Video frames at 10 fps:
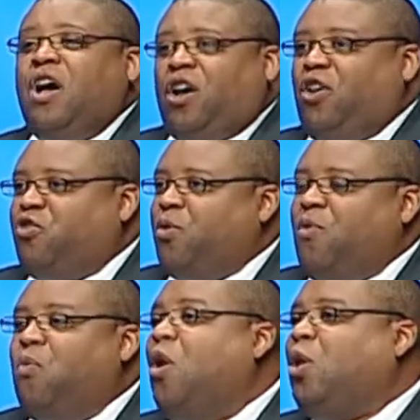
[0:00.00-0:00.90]
country
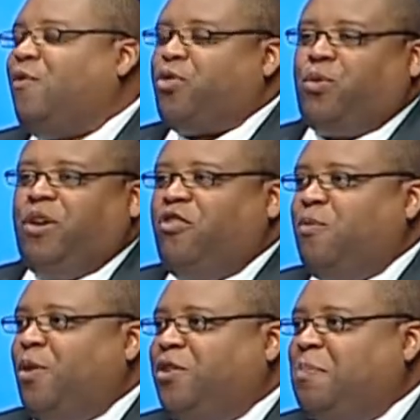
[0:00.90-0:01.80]
of well over 300
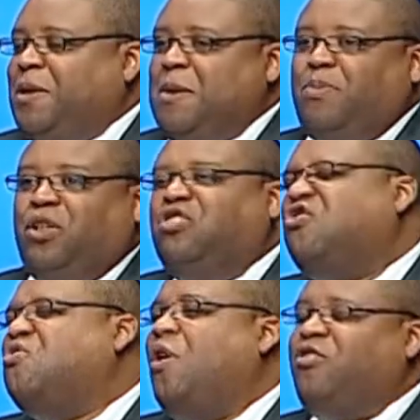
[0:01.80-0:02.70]
million people and
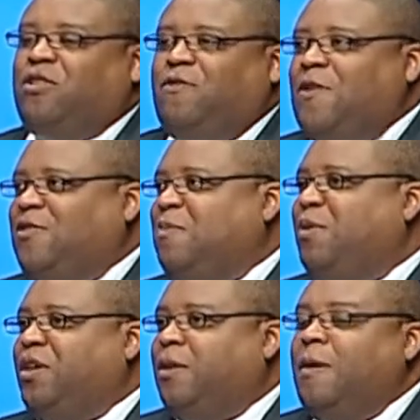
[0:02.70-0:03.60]
250
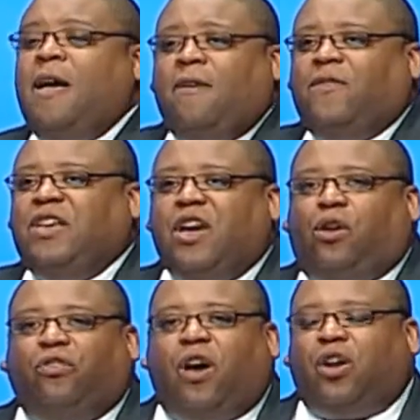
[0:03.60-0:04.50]
million
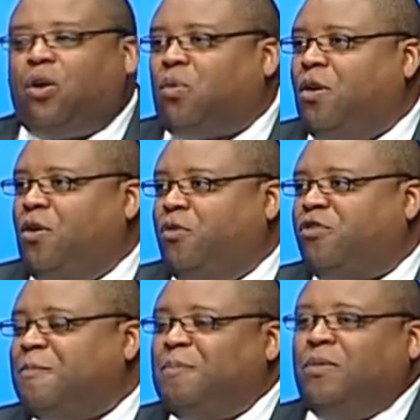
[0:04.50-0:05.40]
vehicles on our roads,